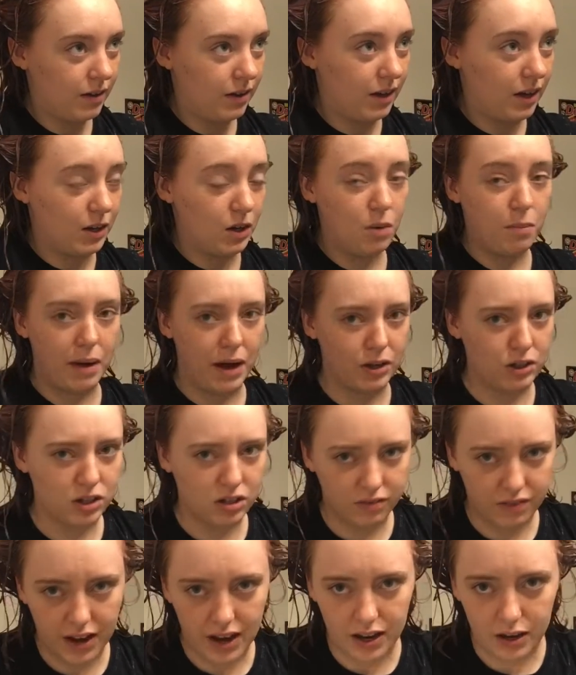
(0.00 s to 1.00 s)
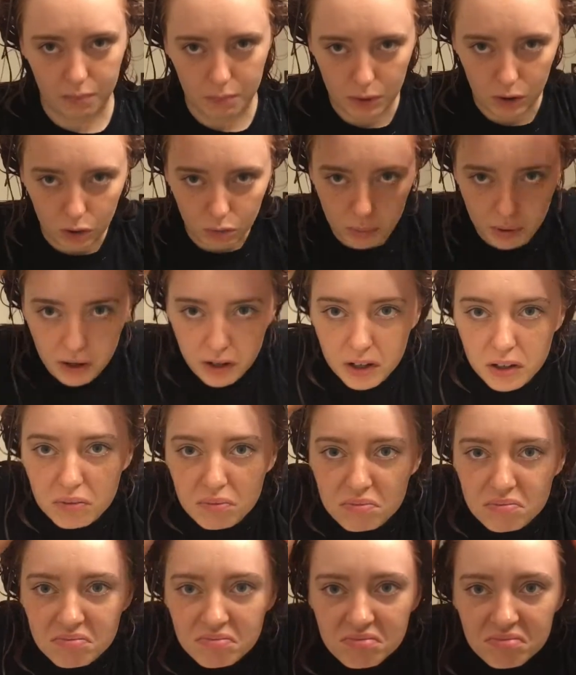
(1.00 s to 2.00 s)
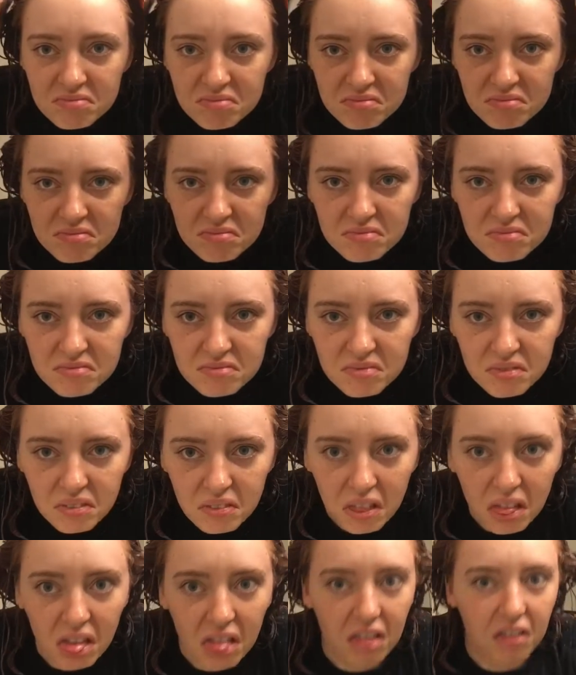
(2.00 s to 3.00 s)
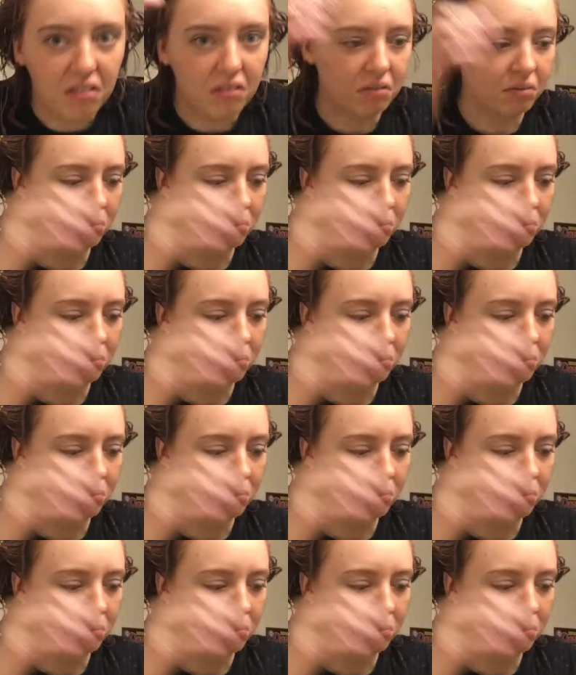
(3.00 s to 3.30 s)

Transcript: Can you imagine if I had a middle part? Ugh.